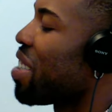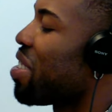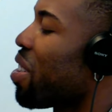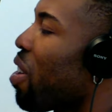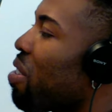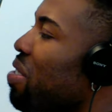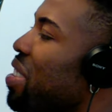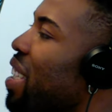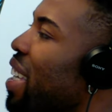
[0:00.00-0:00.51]

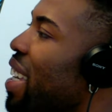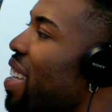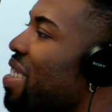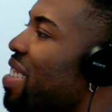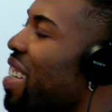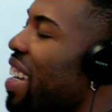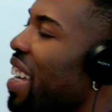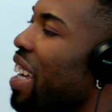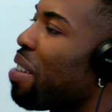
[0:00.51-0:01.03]
It's your host,
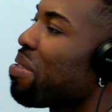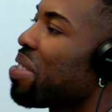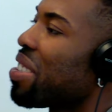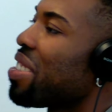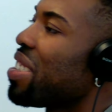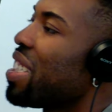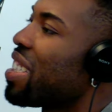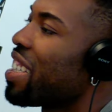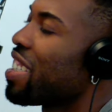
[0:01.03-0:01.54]
DJ
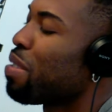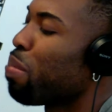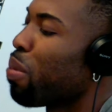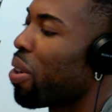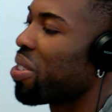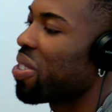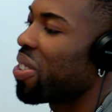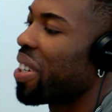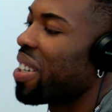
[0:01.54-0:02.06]
Hamilton of DJ
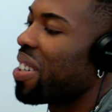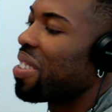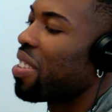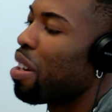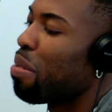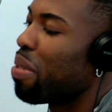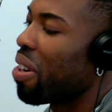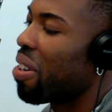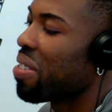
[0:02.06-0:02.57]
Sports Show here
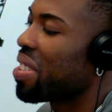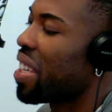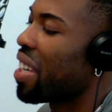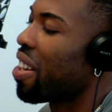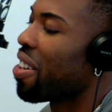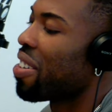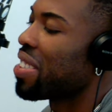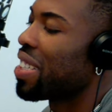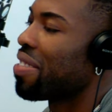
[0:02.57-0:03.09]
on
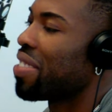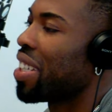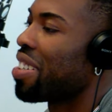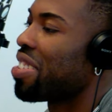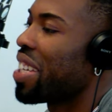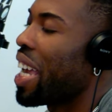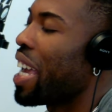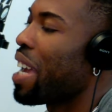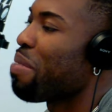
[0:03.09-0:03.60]
WRCR
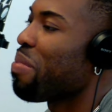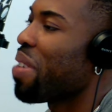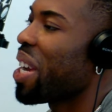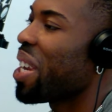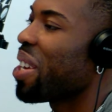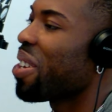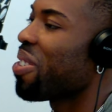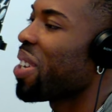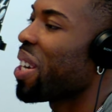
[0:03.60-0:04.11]
1700 AM
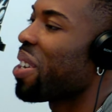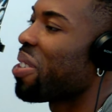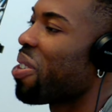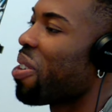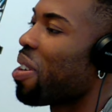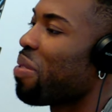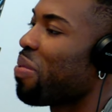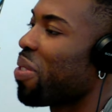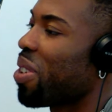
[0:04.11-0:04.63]
radio here
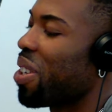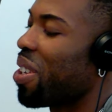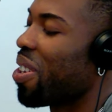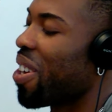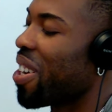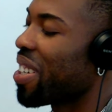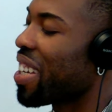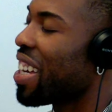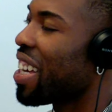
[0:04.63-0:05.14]
in Garnerville,
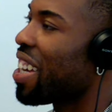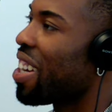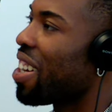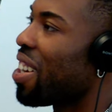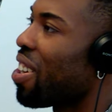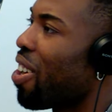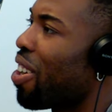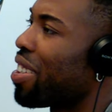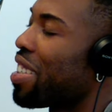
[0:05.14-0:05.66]
New York,
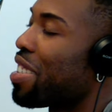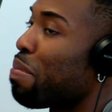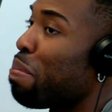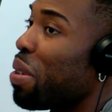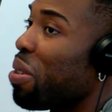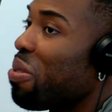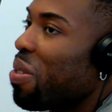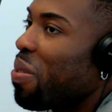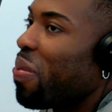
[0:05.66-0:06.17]
on
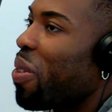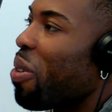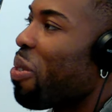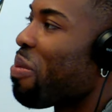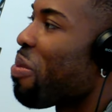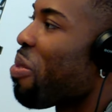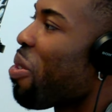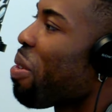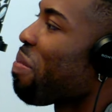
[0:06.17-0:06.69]
this
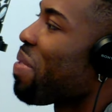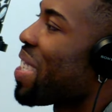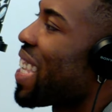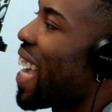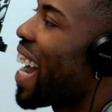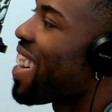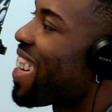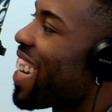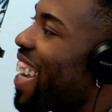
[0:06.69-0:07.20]
beautiful, warm
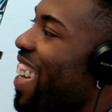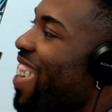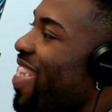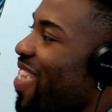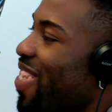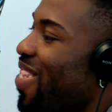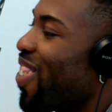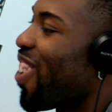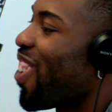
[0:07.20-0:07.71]

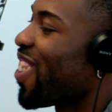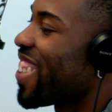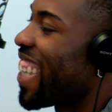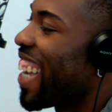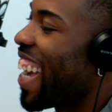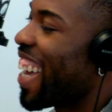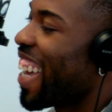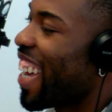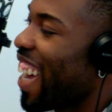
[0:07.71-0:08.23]
Saturday fall
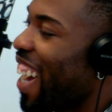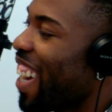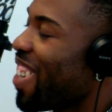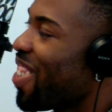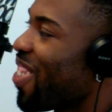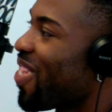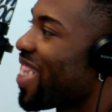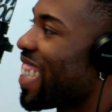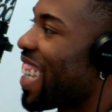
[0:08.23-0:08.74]
day. How
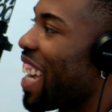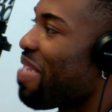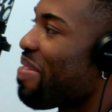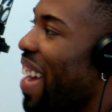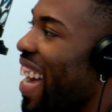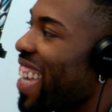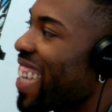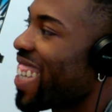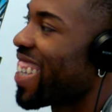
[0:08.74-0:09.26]
you doing today,
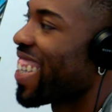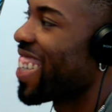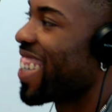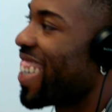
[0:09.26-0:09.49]
Matt?